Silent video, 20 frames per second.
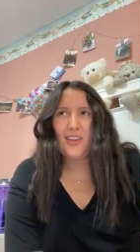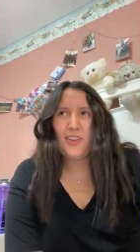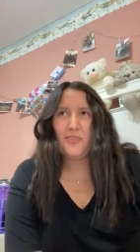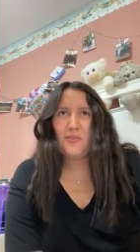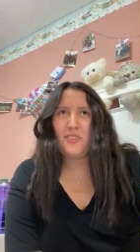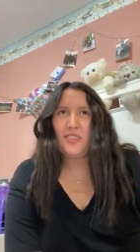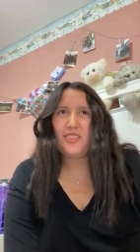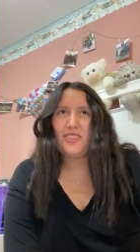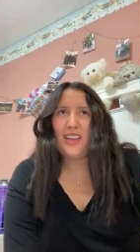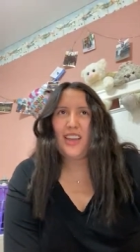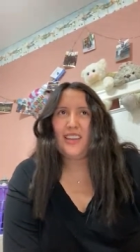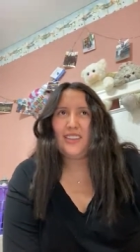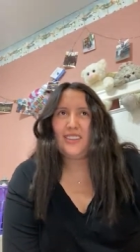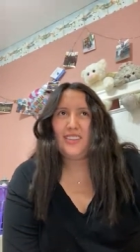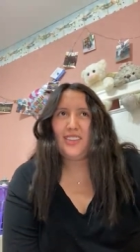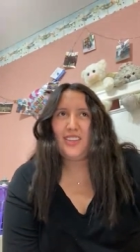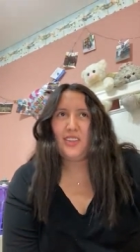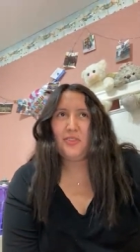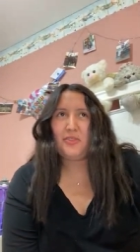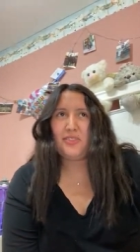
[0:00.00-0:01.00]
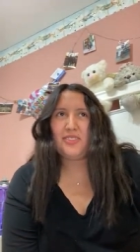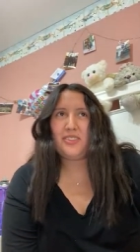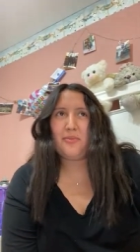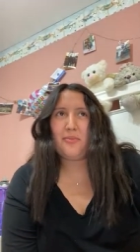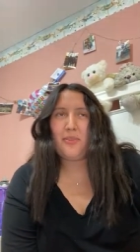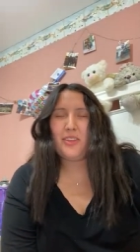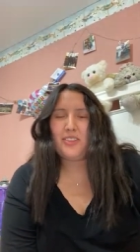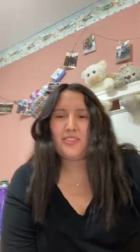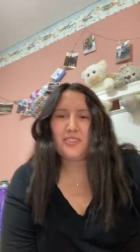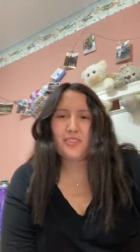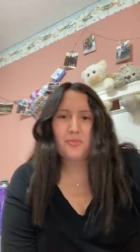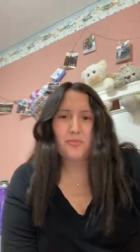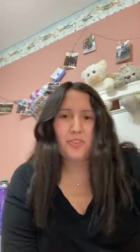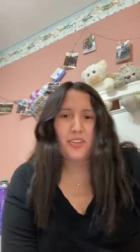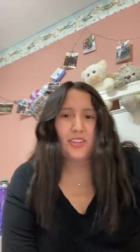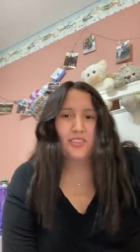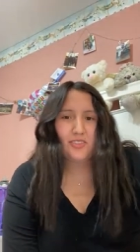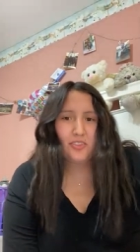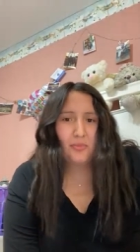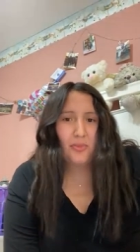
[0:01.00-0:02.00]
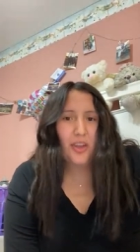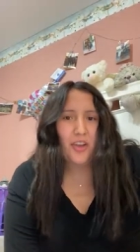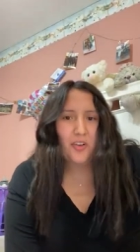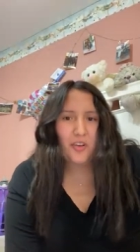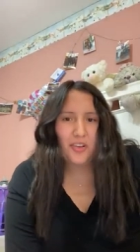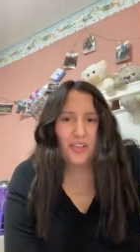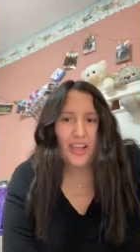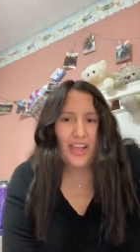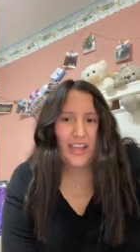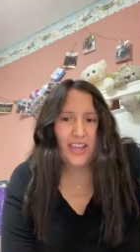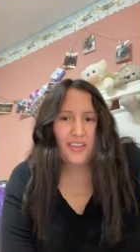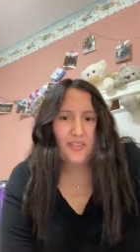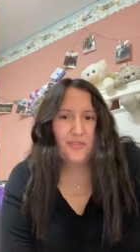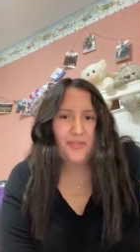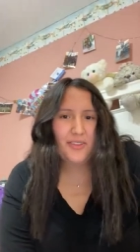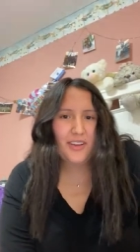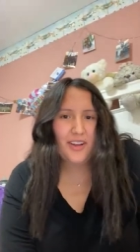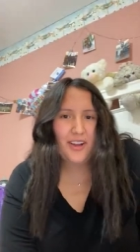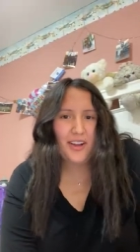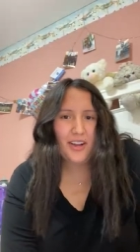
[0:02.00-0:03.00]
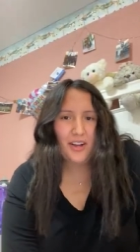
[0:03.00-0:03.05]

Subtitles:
which I think was the best experience of my whole life.